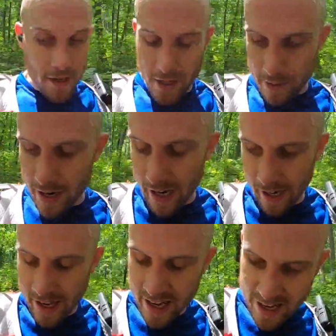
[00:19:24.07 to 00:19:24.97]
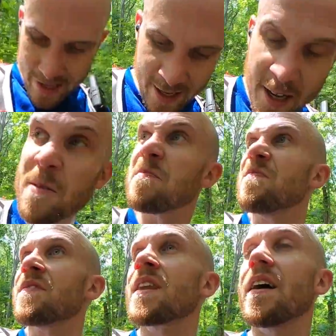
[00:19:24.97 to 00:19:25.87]
All right,
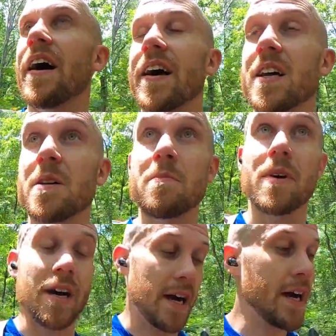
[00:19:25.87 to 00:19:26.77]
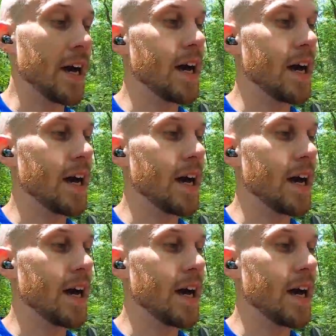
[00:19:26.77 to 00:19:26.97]
I am